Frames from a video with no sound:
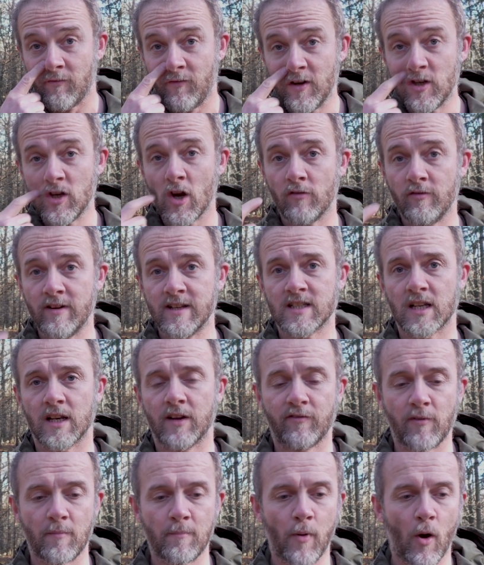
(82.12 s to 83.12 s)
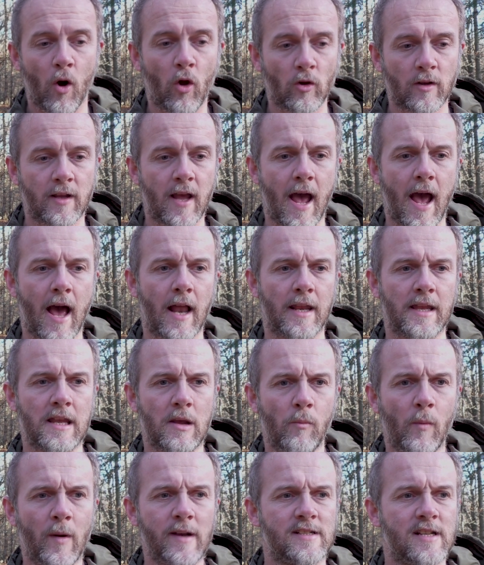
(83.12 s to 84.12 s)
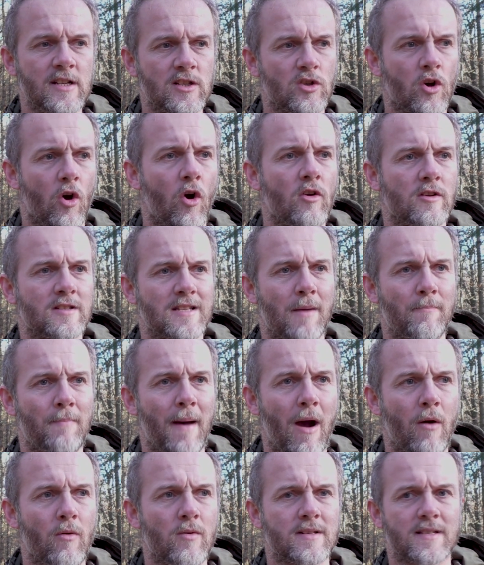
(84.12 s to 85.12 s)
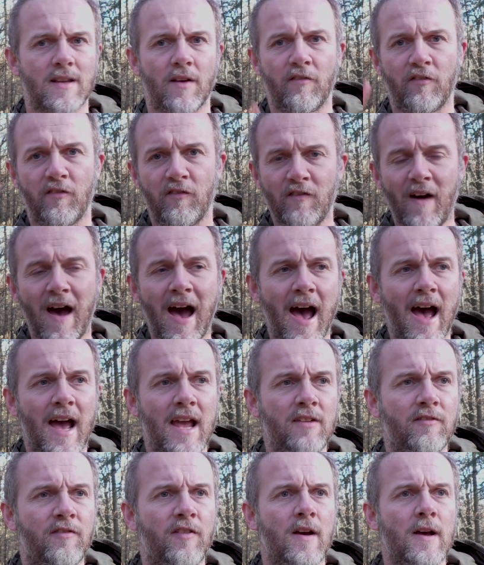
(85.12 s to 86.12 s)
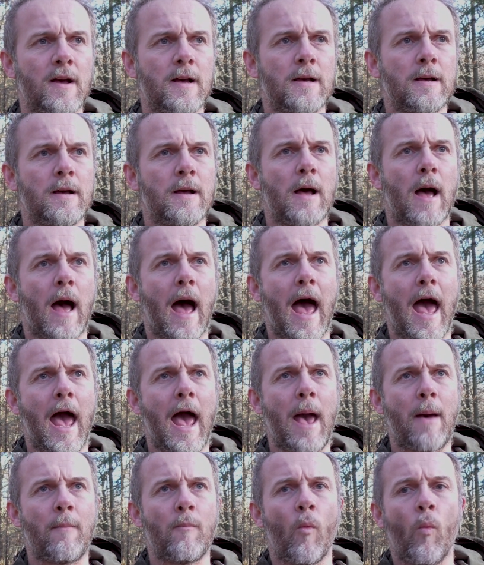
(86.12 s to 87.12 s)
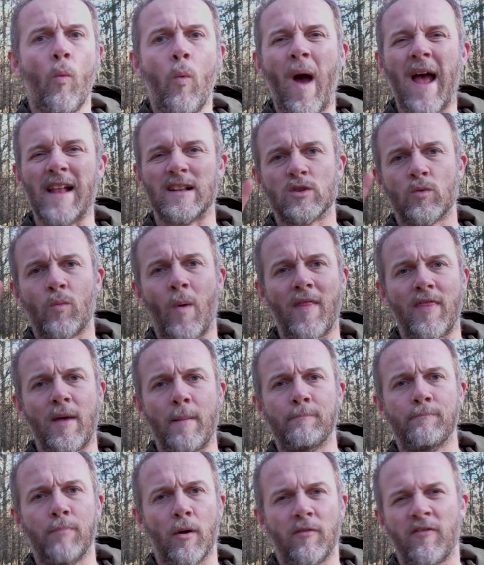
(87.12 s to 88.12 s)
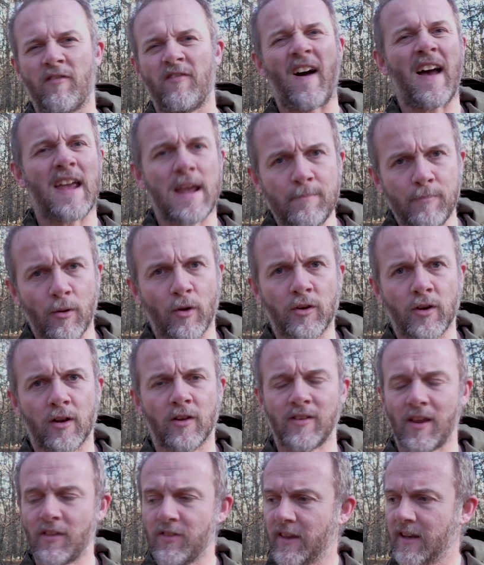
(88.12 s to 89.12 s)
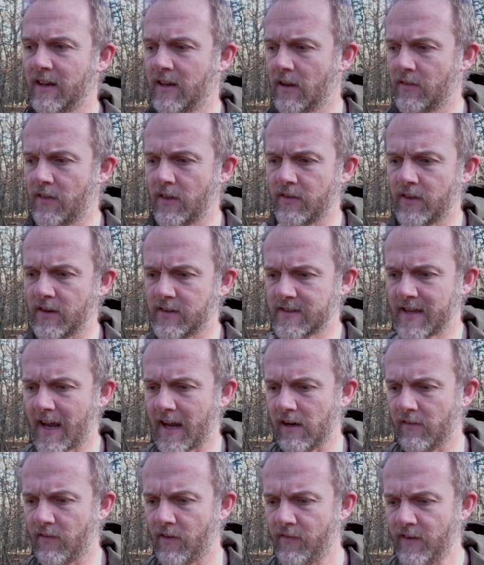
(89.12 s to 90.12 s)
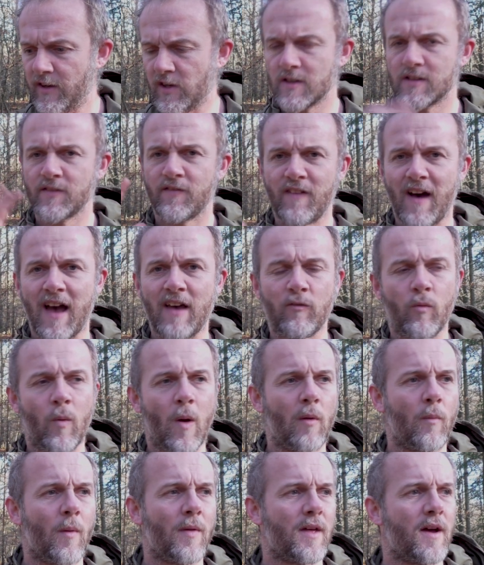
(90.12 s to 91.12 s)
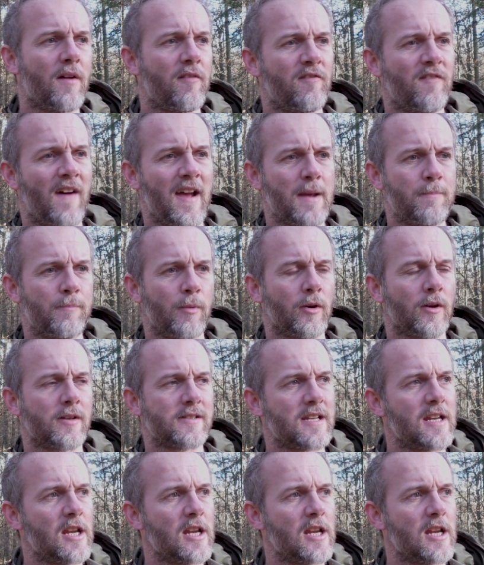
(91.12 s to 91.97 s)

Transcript: a video recently from Paul Kirtley in which he talks about five um, wet weather fire bundles, I think the, the, title of the video is five wet weather fire bundles.